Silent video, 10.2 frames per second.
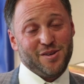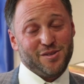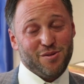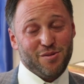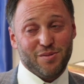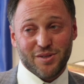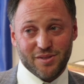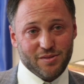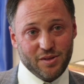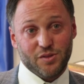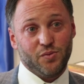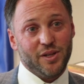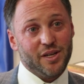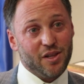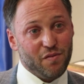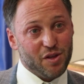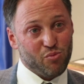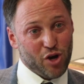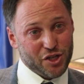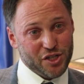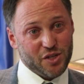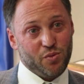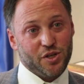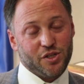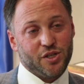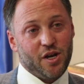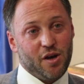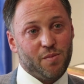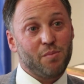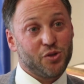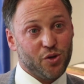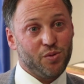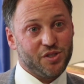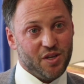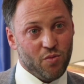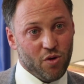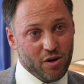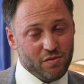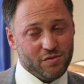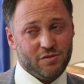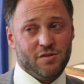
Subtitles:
So it's really a lovely project, which I'm sure we'll see more of.